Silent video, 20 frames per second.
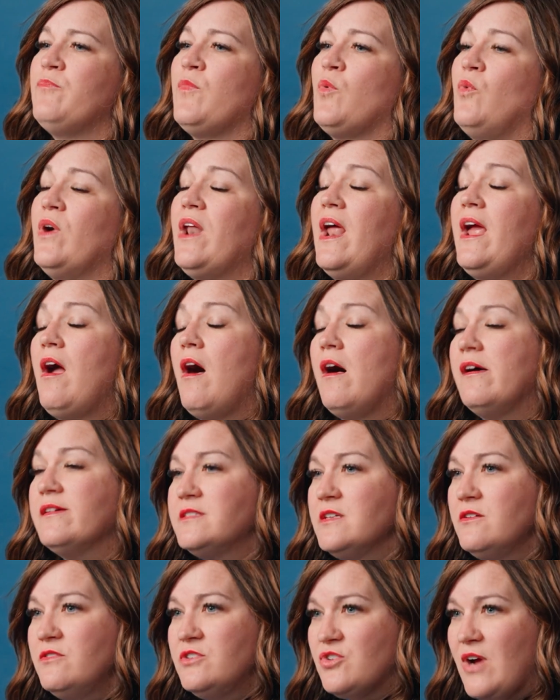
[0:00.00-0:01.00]
What I
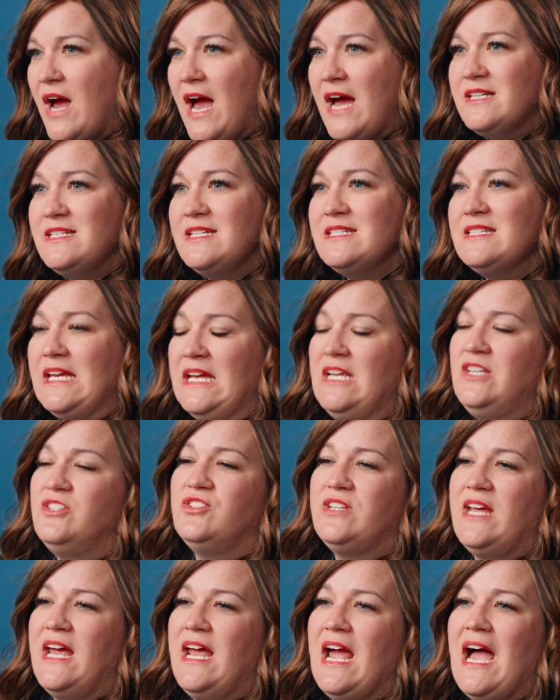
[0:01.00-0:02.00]
also tracked is each
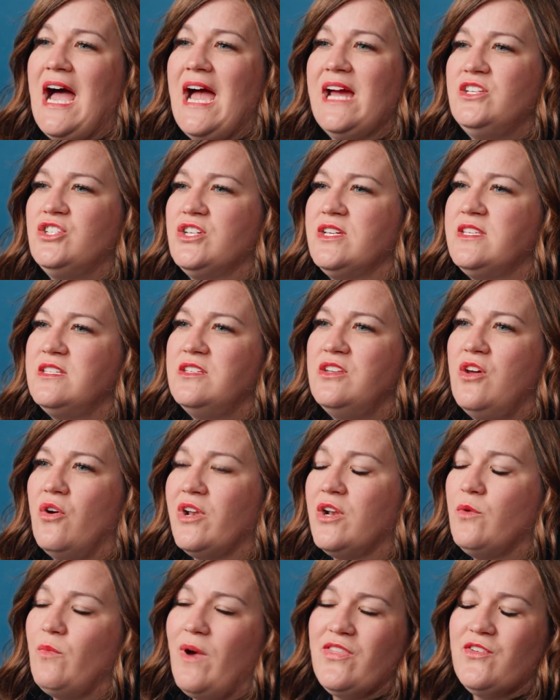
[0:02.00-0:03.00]
day, I just
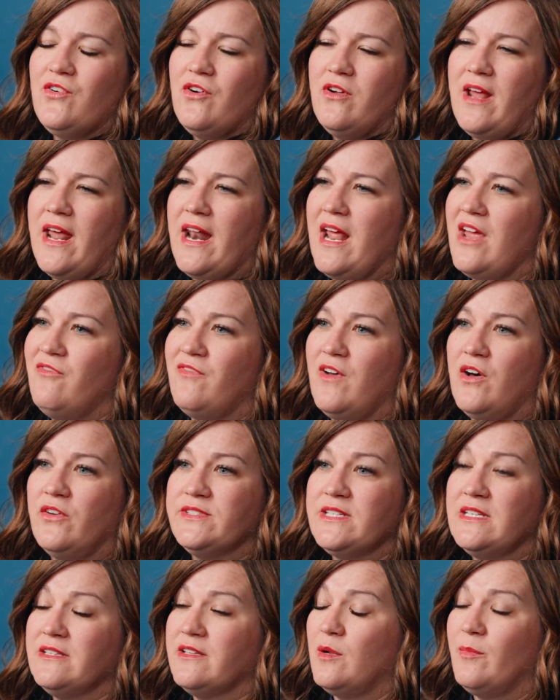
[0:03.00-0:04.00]
noted whether or not I felt
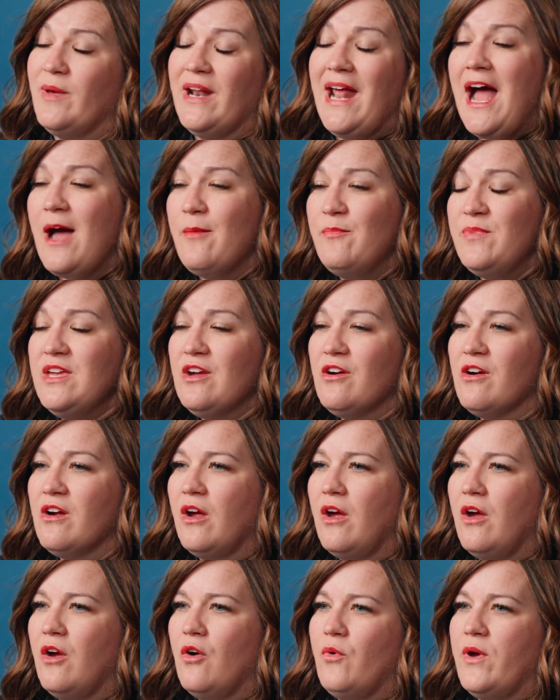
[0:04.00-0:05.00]
a little bit happier,
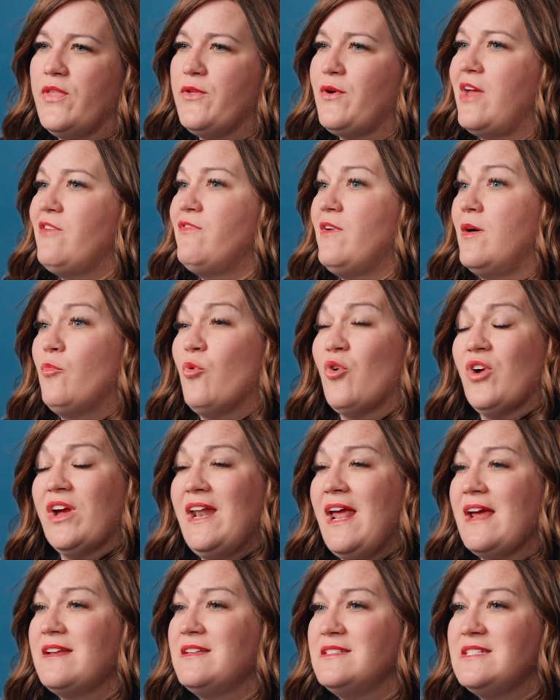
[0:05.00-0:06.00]
whether I felt more
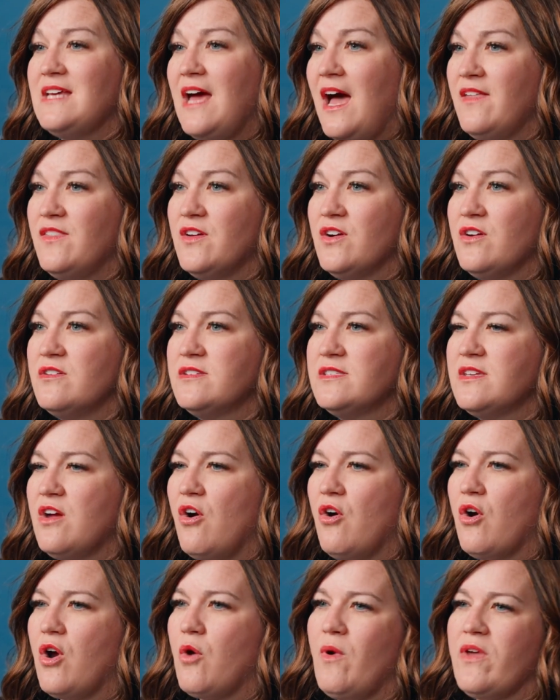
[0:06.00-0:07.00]
connected to others,
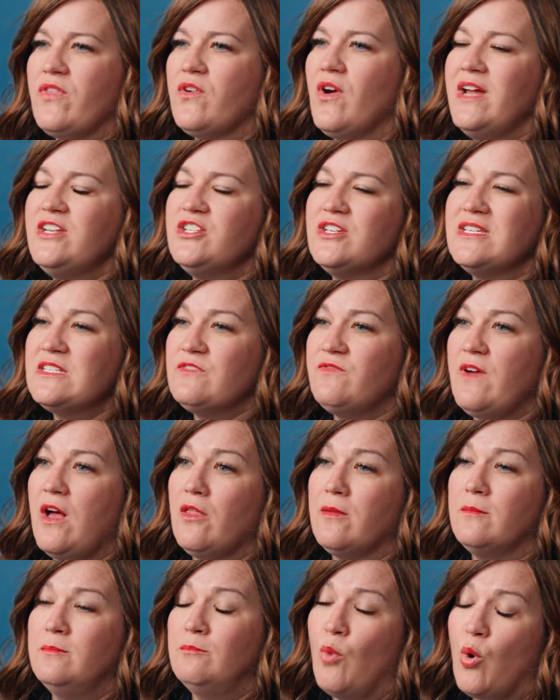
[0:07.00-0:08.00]
or whether I just
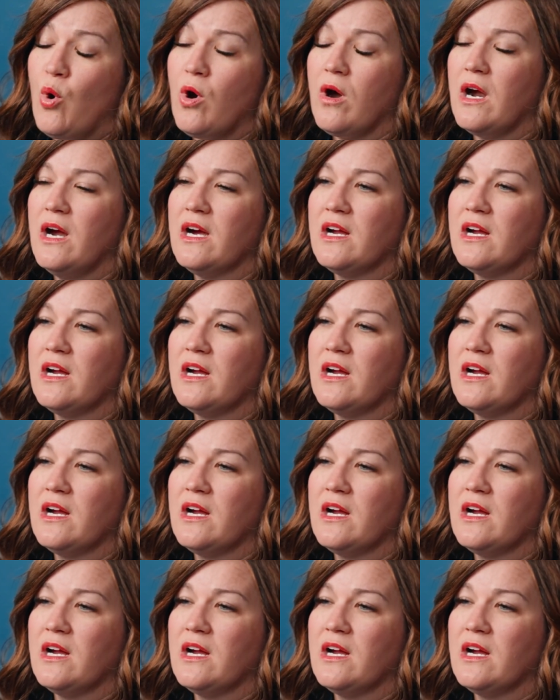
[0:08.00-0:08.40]
felt more